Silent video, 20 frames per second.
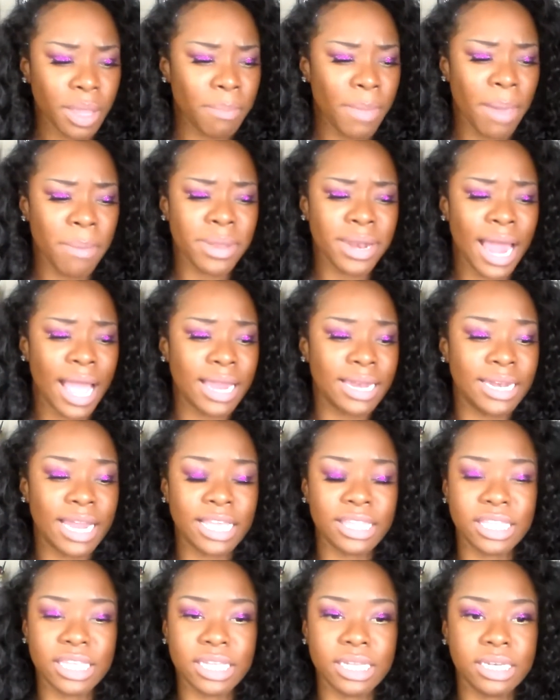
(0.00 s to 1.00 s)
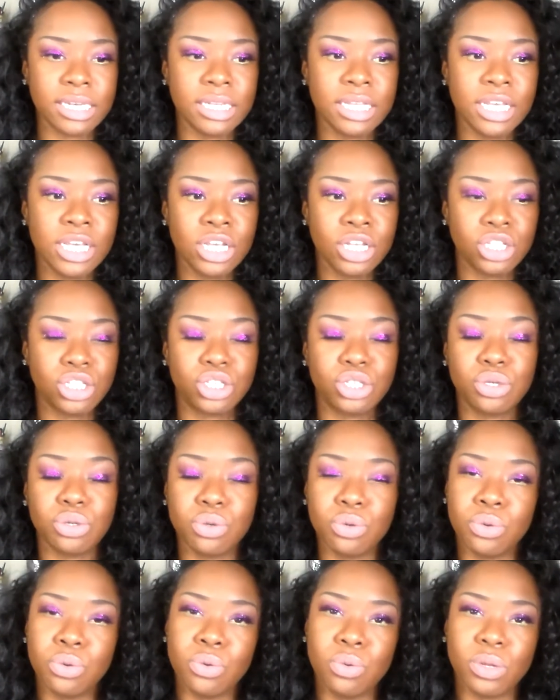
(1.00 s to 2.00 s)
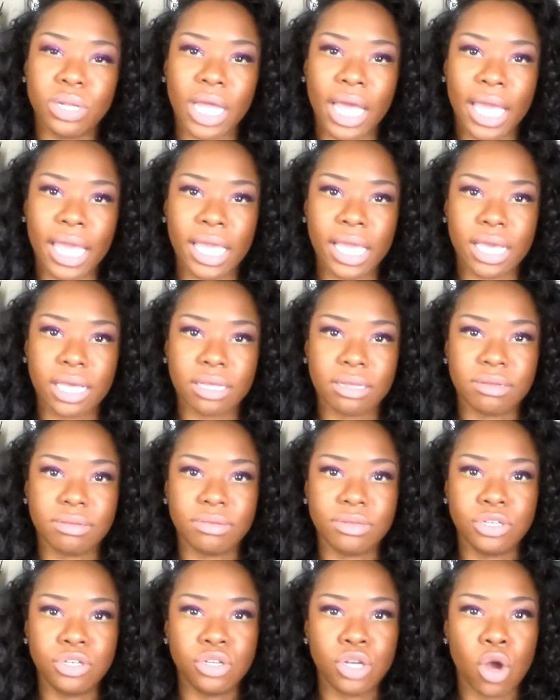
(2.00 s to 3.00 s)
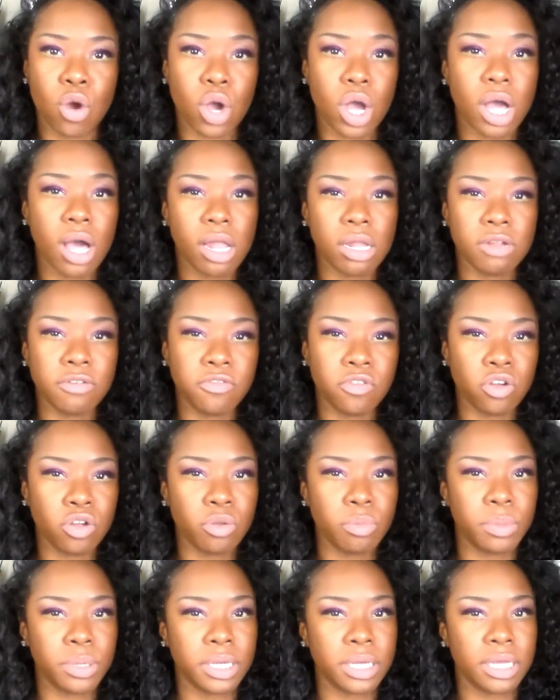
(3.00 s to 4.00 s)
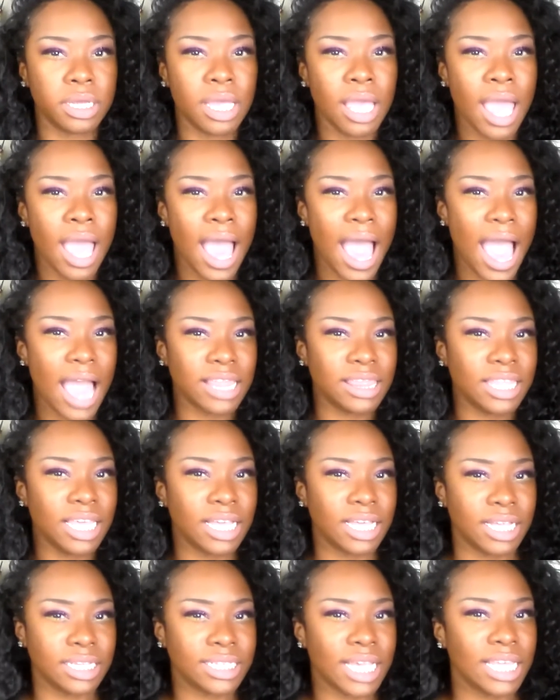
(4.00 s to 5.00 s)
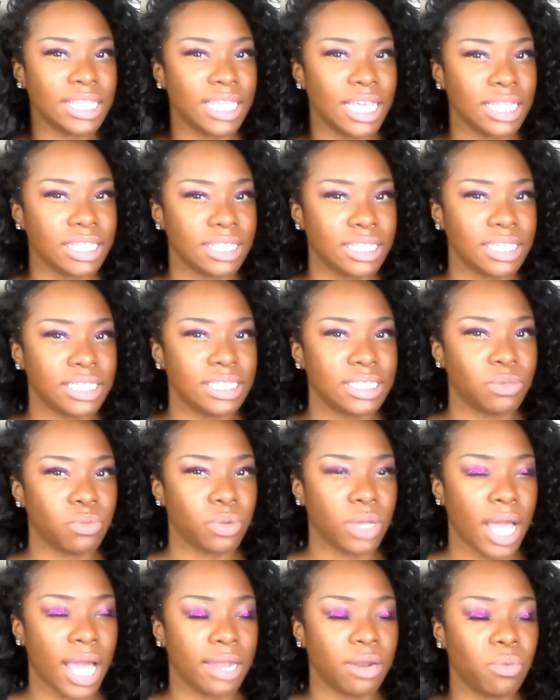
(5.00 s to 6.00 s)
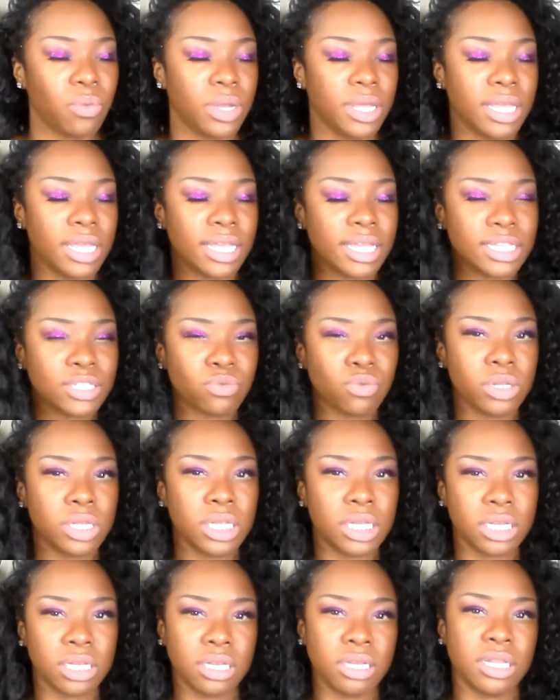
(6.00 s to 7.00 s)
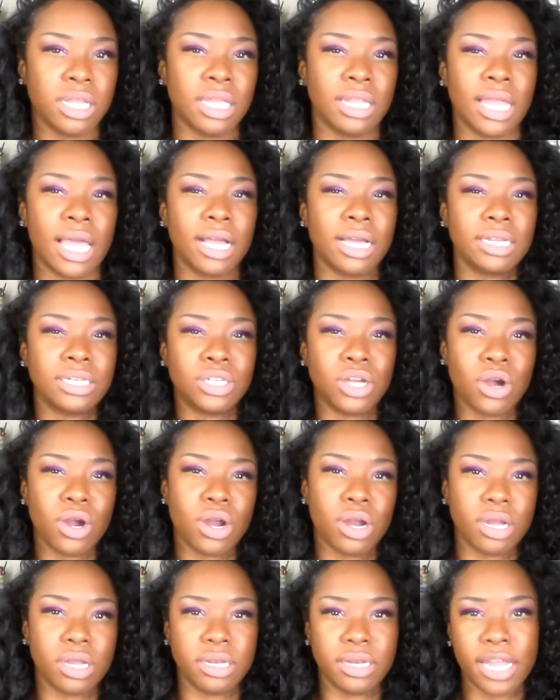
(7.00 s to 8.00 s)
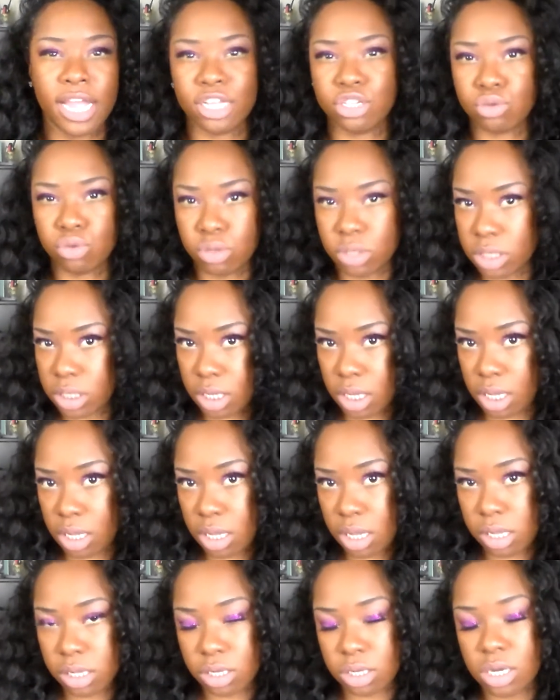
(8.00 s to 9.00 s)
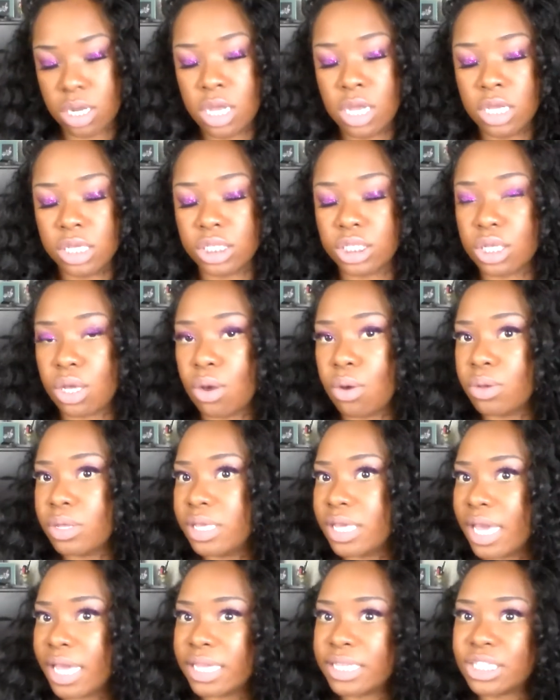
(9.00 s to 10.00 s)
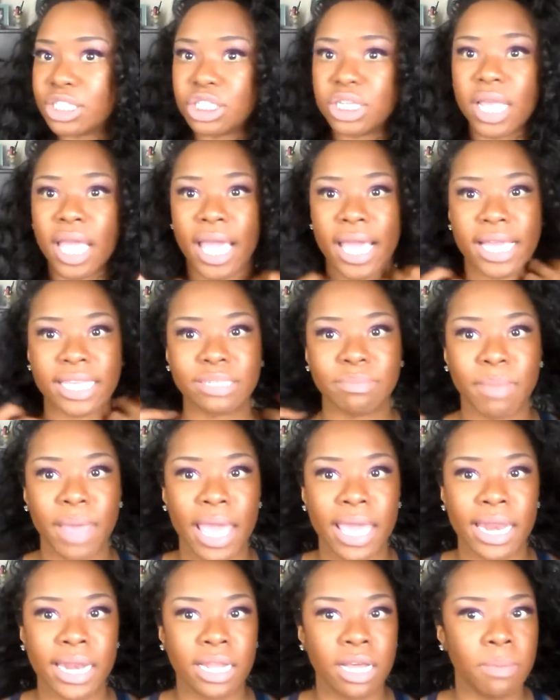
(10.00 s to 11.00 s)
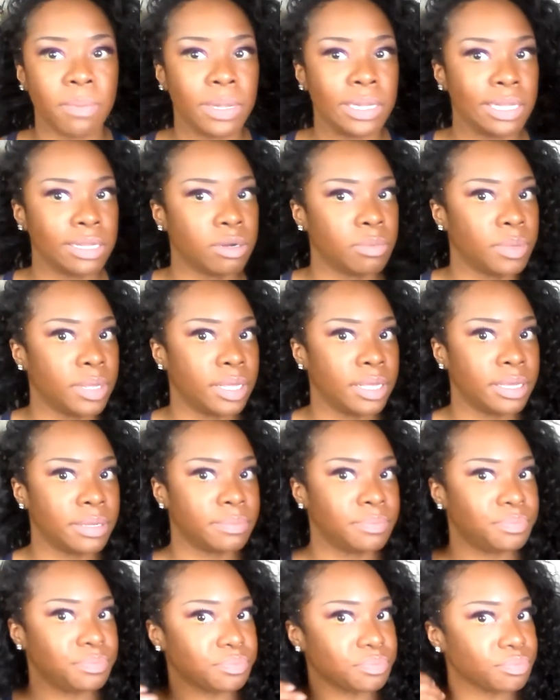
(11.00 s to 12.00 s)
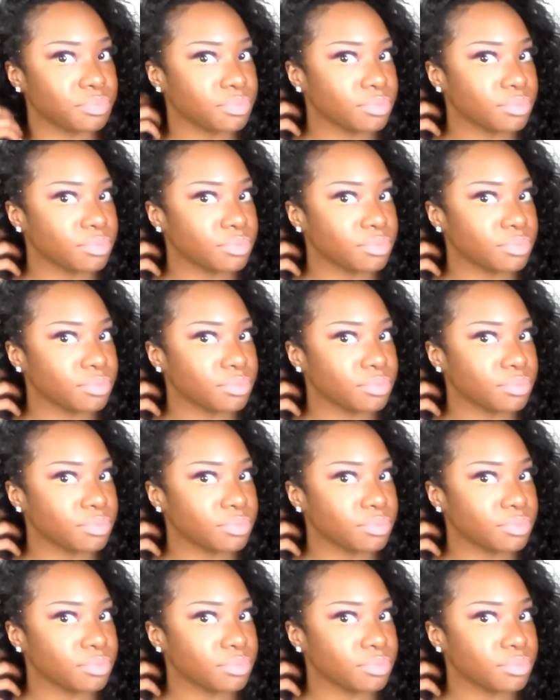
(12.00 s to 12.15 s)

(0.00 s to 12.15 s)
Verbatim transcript: Maybe not nothing too like you know colorful but i think because i think this kind of wig is really good in like a dark natural looking color so yes she has matted up a little bit